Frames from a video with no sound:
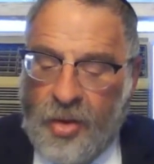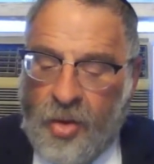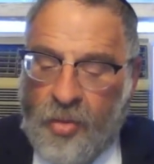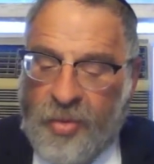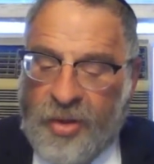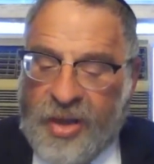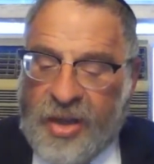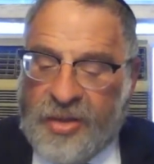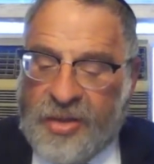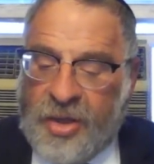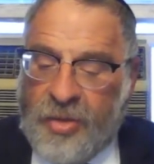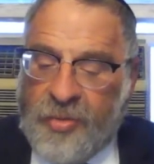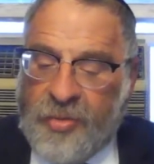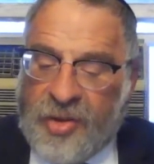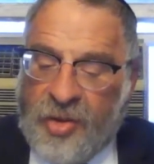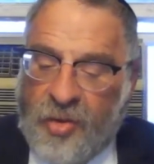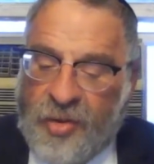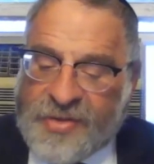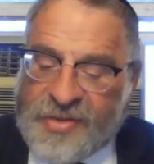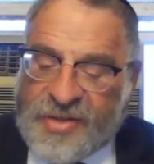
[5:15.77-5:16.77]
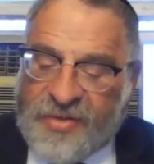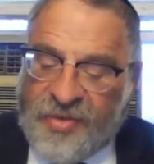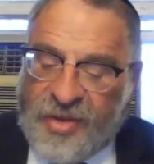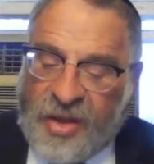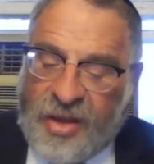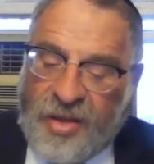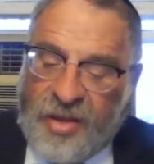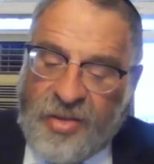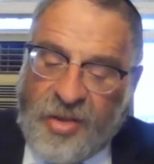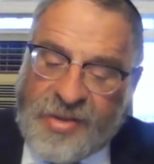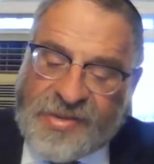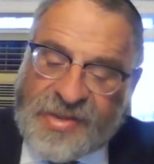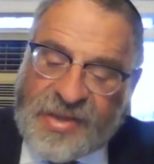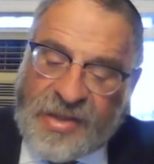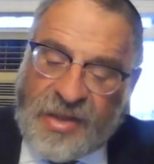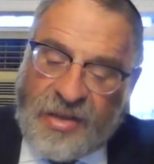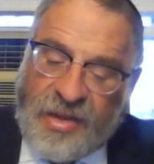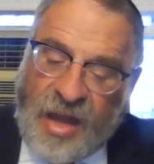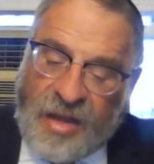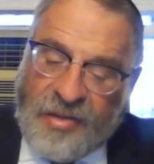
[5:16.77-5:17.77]
We continue with the laws of Rechilas,
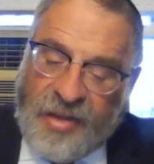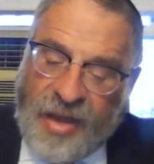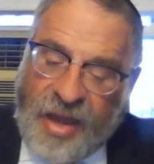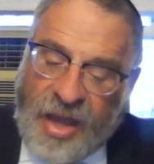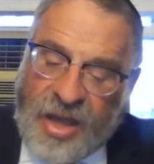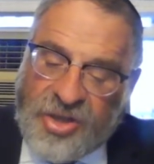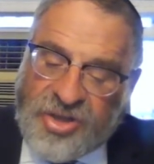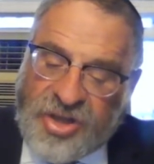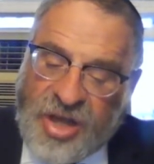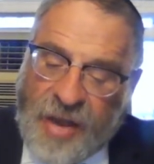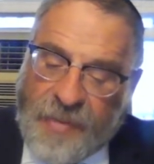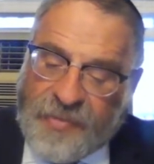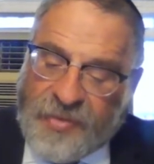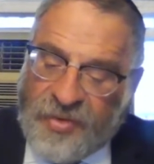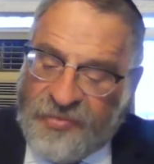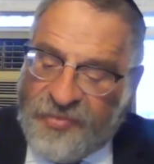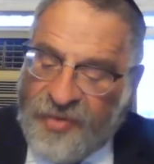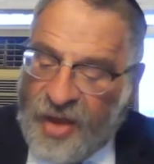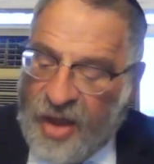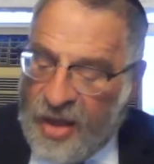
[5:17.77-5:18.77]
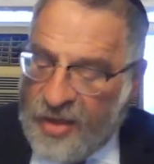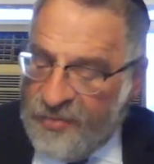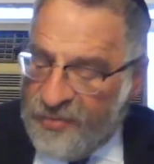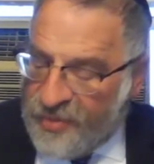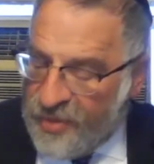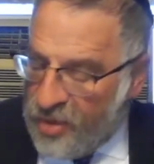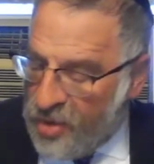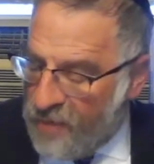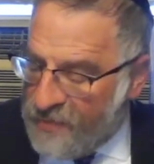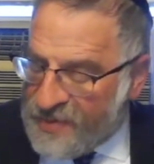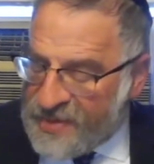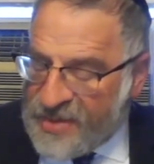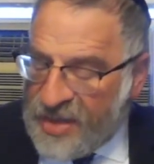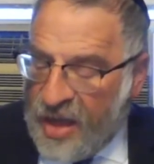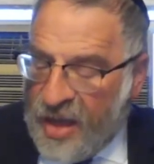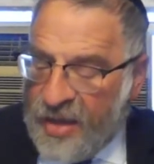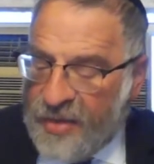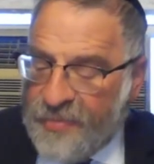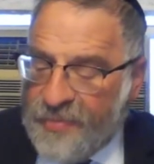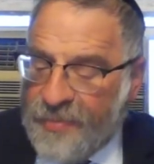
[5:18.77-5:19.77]
Klal Hey, chapter 5, in the Chafetz
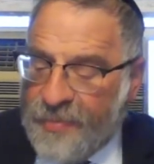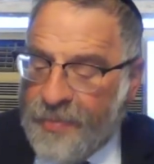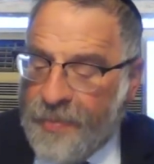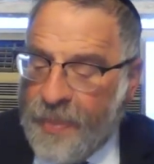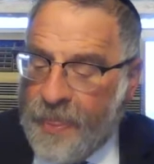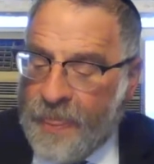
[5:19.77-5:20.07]
Chaim,